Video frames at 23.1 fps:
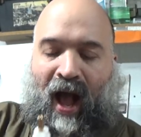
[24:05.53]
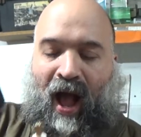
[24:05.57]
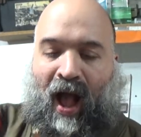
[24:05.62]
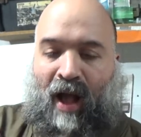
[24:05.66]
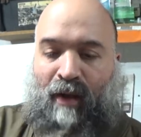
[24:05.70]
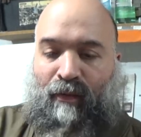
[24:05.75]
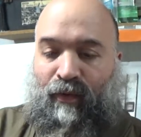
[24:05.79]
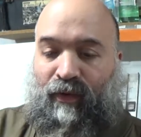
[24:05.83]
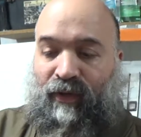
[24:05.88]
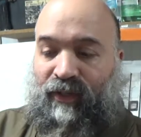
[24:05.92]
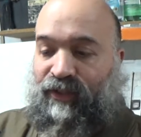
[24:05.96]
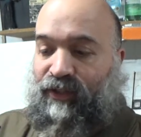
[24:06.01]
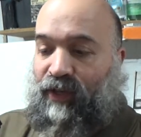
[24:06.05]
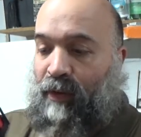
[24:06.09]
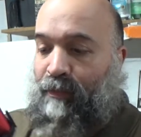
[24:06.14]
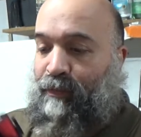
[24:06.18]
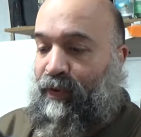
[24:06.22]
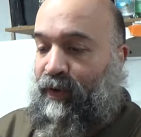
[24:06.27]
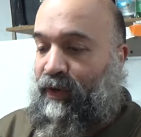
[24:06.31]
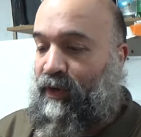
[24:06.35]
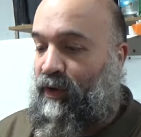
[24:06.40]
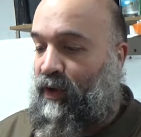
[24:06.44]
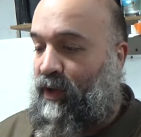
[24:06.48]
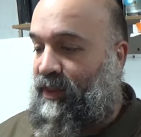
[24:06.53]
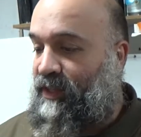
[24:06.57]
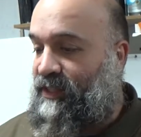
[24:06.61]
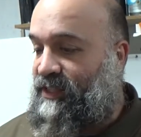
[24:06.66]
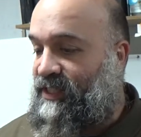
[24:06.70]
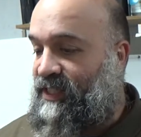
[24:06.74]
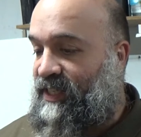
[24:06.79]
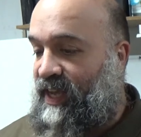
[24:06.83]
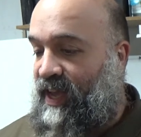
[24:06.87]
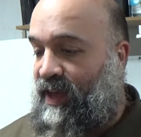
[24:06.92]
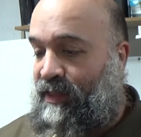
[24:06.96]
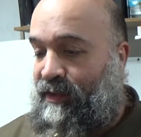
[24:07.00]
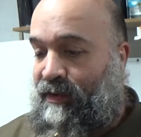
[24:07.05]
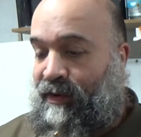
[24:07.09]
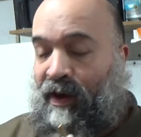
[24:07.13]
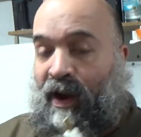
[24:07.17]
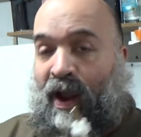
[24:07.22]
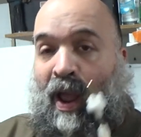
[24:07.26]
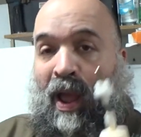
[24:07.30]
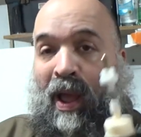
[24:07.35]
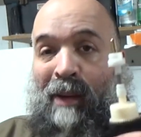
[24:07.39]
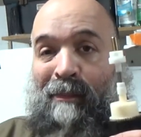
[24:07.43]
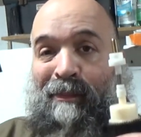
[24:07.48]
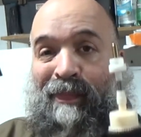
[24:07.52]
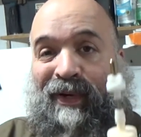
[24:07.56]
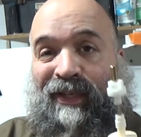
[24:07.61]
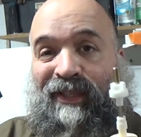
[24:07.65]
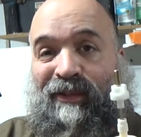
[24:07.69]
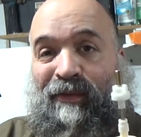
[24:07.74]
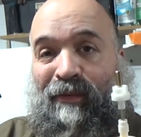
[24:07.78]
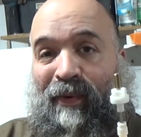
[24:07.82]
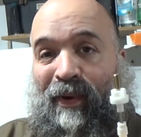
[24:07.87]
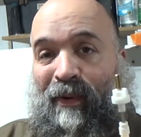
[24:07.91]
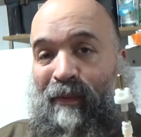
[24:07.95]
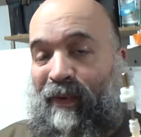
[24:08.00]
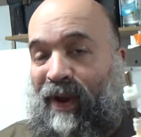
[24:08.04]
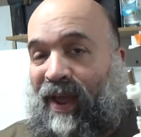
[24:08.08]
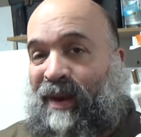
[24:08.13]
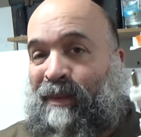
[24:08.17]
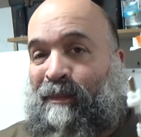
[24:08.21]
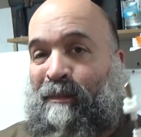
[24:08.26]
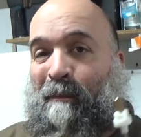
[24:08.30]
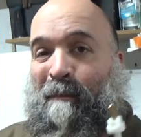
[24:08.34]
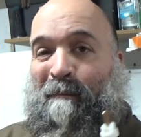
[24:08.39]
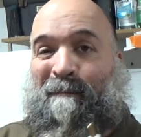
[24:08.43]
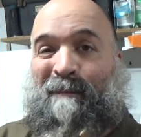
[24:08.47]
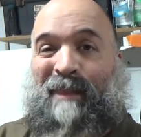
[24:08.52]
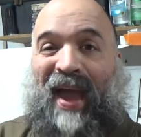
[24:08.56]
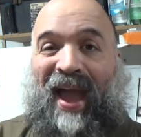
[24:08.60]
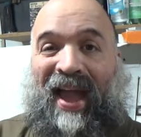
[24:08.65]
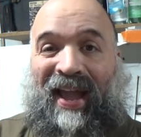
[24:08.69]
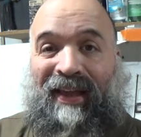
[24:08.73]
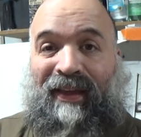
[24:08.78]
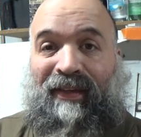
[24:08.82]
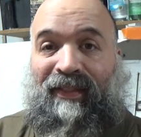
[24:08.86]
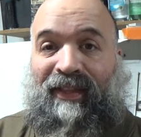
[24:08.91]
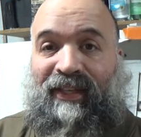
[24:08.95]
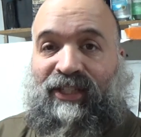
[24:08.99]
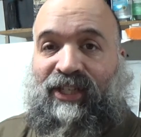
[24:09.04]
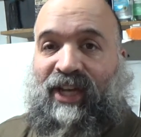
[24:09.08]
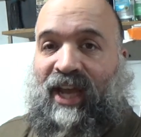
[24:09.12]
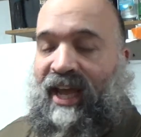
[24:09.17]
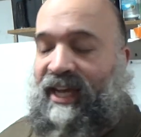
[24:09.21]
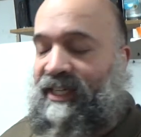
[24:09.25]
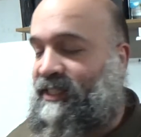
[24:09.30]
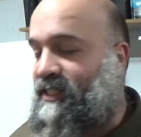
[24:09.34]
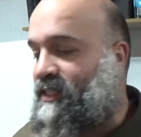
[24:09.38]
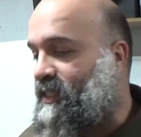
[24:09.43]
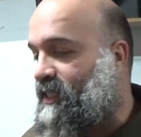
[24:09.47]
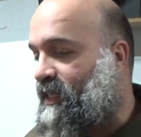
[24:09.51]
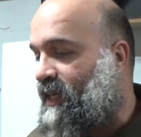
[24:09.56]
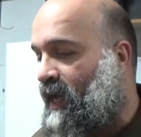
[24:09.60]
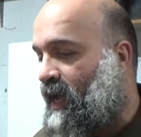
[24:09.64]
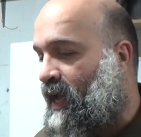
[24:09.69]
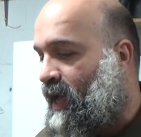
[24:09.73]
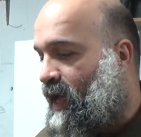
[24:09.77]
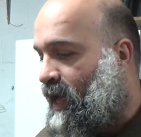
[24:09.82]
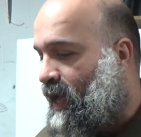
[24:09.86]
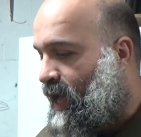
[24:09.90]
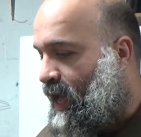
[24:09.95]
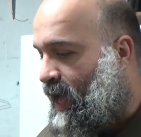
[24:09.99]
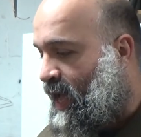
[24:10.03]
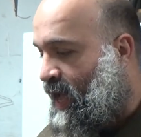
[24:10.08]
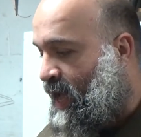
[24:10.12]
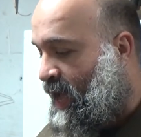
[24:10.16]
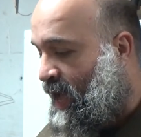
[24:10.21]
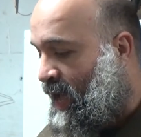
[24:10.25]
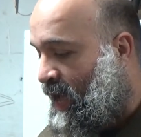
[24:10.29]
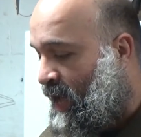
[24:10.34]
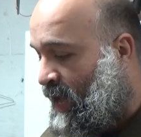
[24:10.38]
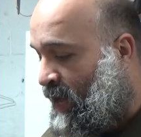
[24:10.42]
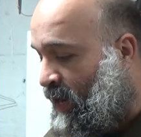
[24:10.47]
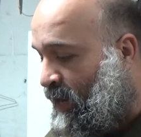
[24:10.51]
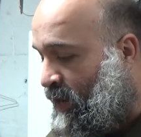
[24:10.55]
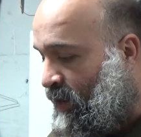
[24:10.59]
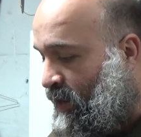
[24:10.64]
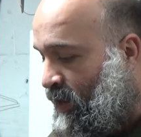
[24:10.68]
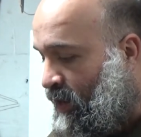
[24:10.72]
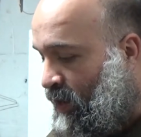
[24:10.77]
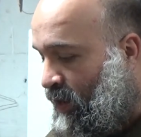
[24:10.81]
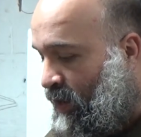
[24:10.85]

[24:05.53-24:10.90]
I'm going to start putting all this together, put the rear end back in the chassis, and